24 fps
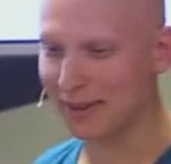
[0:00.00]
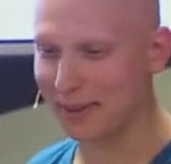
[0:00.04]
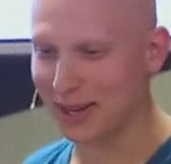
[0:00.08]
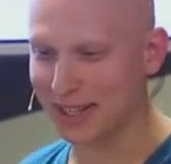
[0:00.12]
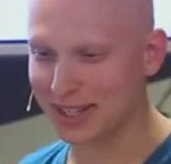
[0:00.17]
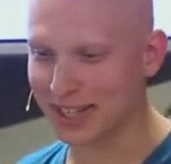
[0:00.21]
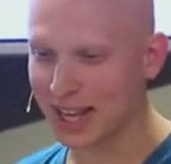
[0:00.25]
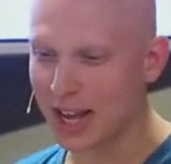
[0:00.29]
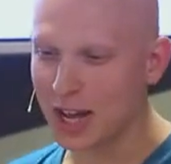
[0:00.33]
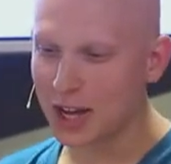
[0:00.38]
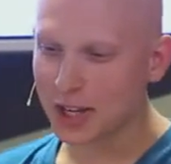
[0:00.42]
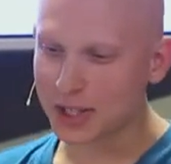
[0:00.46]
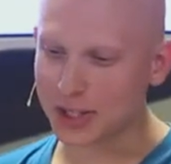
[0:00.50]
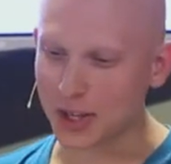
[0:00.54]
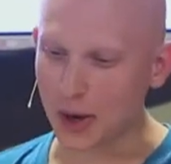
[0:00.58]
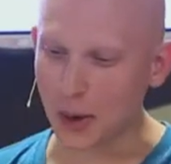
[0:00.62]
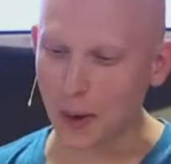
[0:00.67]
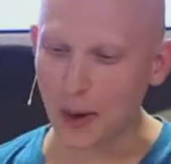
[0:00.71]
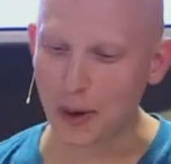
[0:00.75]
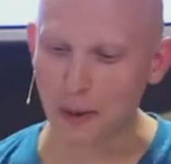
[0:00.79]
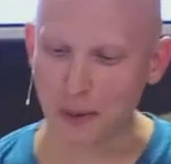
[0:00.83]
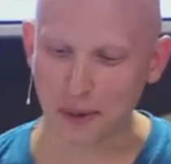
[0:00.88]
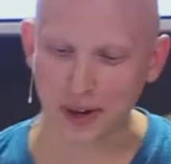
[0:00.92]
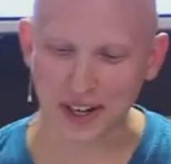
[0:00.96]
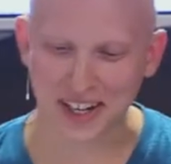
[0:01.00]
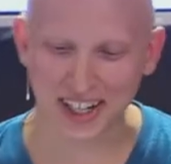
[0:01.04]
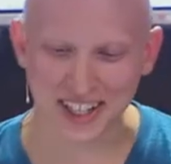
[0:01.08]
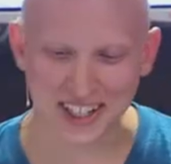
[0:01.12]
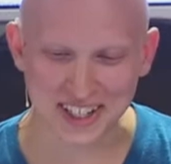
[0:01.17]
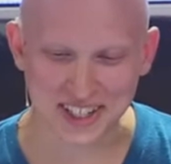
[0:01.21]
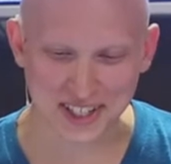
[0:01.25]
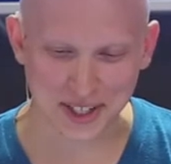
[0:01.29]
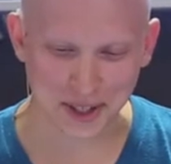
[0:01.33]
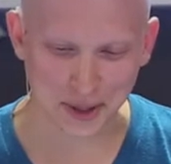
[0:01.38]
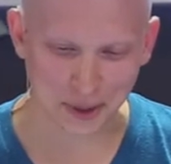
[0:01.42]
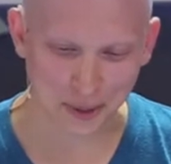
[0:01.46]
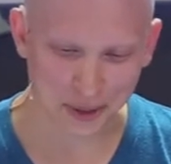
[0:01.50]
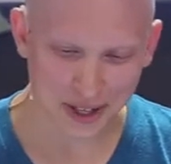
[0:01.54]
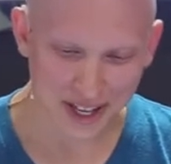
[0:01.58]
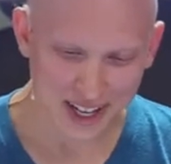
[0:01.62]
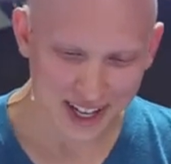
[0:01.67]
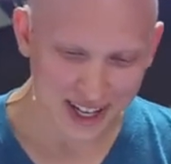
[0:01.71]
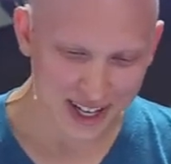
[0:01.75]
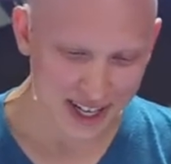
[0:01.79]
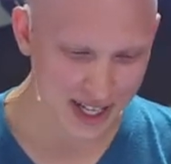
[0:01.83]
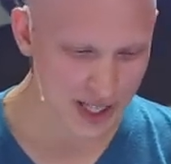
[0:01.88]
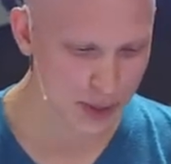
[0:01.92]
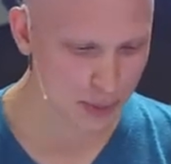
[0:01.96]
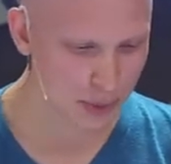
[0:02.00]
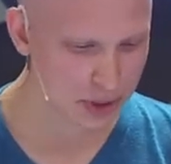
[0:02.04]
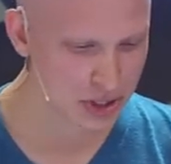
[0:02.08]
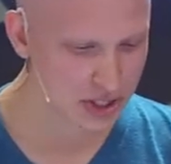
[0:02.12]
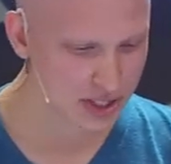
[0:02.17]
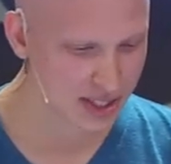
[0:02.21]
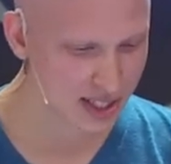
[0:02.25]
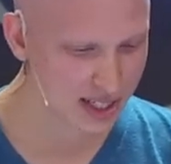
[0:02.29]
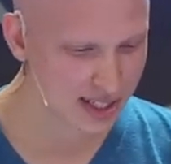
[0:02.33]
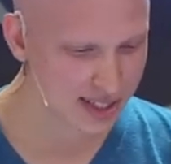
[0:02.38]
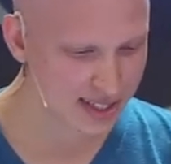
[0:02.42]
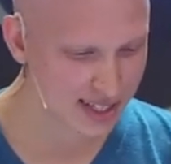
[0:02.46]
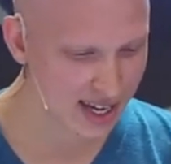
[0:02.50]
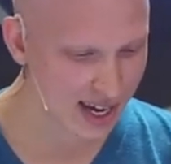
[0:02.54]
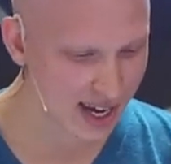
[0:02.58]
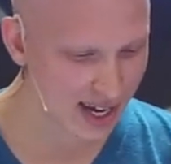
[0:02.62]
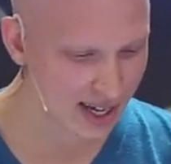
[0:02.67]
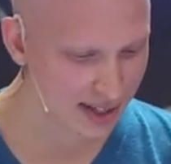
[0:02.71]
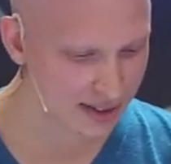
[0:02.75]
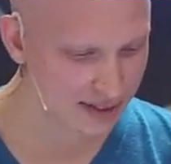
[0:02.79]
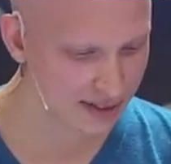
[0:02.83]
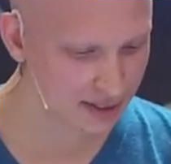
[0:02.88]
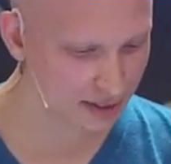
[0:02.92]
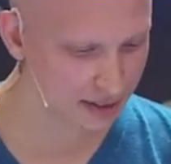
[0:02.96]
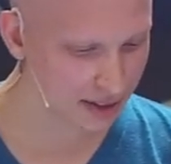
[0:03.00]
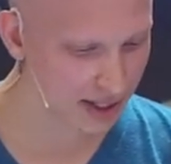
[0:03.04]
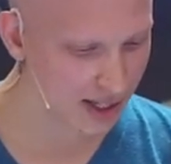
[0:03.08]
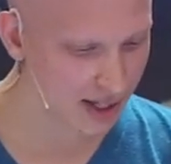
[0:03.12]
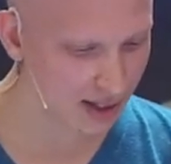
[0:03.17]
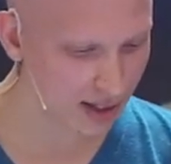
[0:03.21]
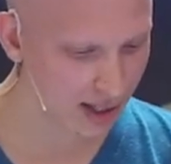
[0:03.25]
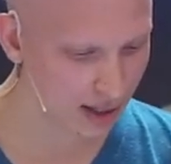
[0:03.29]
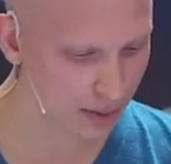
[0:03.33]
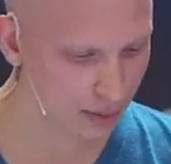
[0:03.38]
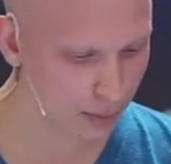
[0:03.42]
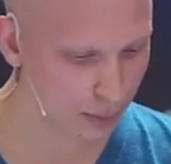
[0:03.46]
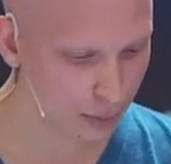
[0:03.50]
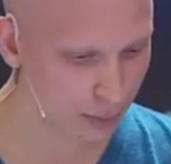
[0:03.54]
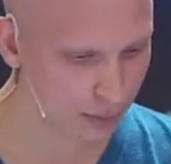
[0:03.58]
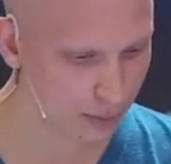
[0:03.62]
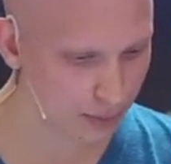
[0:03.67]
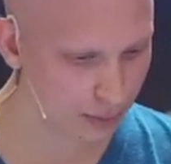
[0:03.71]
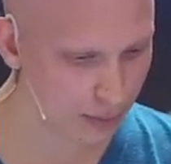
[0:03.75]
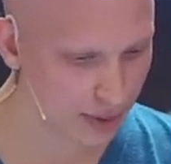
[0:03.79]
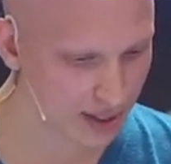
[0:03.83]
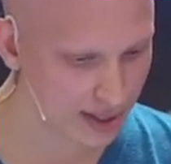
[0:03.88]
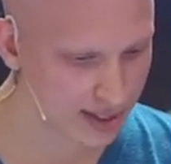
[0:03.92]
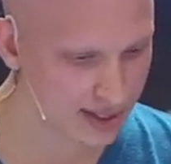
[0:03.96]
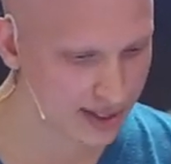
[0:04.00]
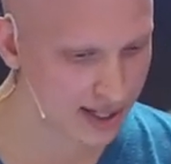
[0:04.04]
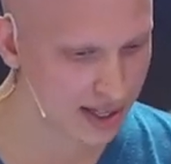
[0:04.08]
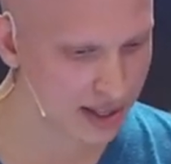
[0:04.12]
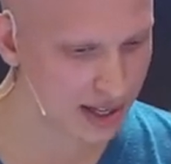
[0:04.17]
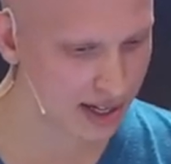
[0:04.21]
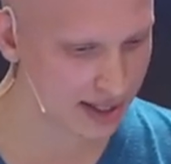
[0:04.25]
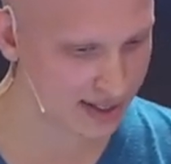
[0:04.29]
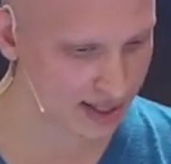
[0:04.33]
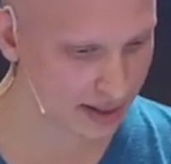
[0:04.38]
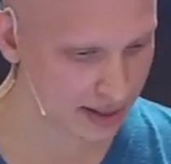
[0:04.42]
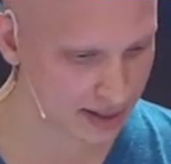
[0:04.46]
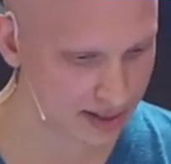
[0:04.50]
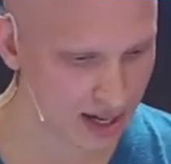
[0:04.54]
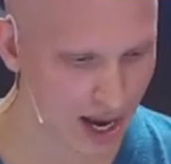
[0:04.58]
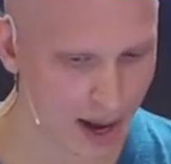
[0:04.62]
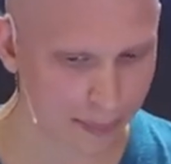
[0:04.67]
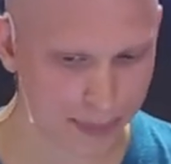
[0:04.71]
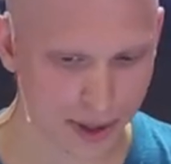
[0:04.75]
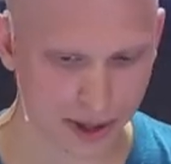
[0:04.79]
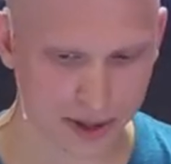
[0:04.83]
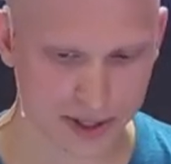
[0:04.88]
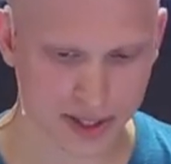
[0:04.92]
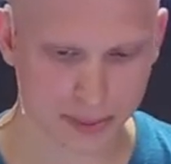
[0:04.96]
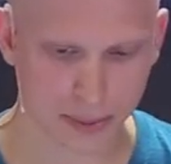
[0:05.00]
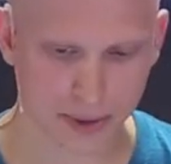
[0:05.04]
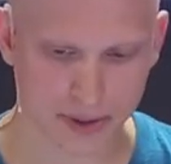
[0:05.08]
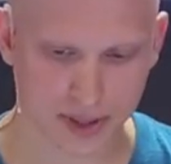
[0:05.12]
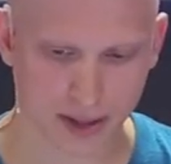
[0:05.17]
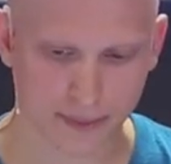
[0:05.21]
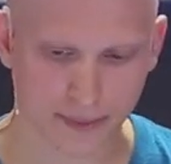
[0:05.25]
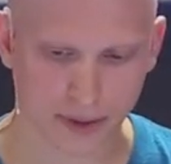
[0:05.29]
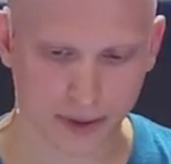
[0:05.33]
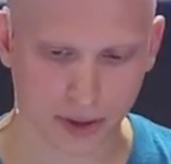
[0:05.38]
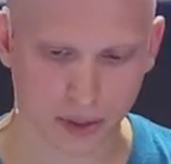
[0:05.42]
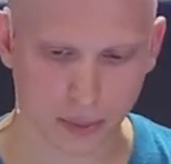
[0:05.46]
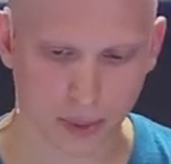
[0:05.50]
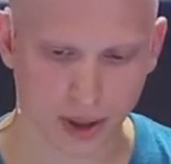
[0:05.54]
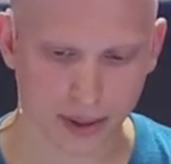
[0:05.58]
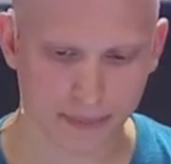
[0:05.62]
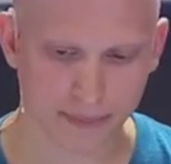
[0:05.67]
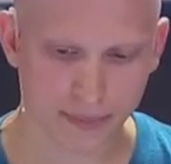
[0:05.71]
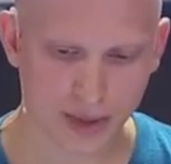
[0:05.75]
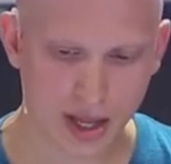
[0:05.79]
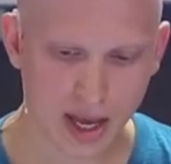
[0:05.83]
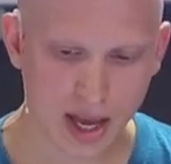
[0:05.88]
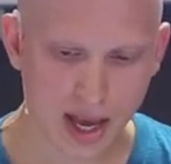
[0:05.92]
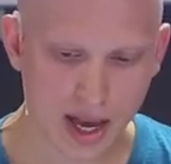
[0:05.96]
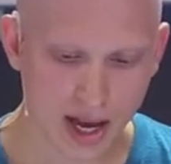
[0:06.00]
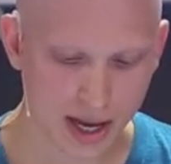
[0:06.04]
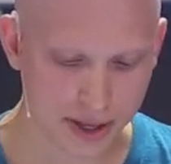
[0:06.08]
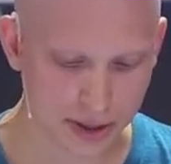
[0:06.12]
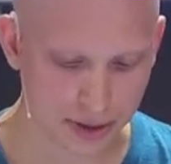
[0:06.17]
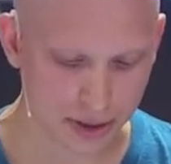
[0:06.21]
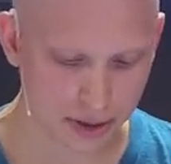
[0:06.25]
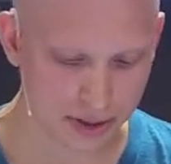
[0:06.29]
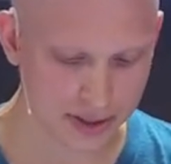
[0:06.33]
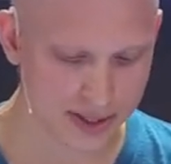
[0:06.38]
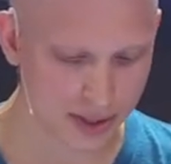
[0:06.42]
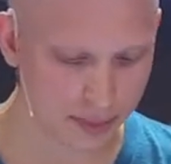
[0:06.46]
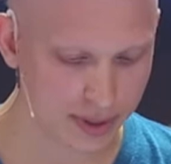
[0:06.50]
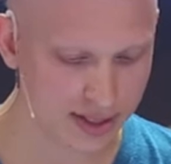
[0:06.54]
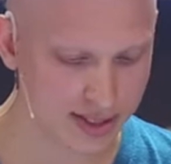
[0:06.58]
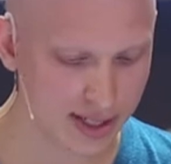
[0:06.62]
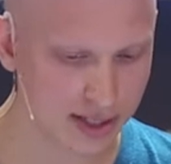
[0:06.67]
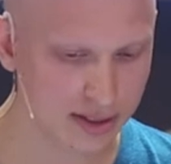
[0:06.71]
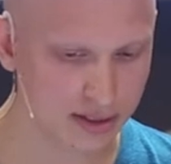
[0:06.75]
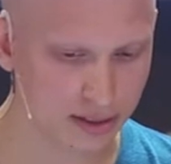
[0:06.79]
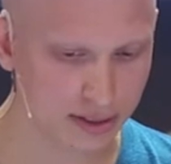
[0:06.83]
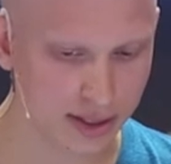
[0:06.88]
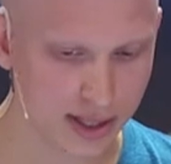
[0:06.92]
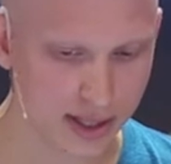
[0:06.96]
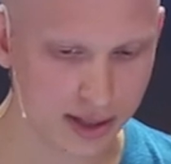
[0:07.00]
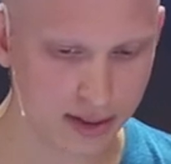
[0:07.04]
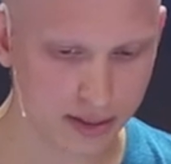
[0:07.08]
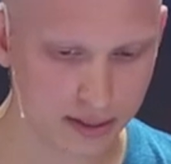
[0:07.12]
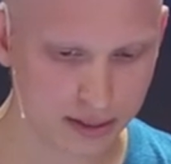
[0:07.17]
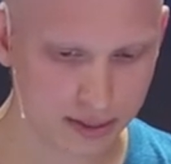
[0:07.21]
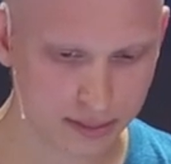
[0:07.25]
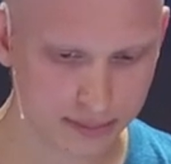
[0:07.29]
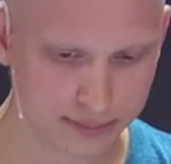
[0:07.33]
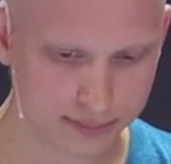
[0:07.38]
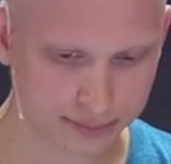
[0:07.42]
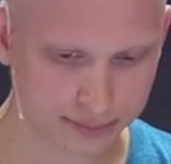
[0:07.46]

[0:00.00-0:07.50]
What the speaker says: database. So what we're going to do is we're just going to say delete, and we can see that it's at the top here. It's the most upvoted one. And you'll notice that when I say delete,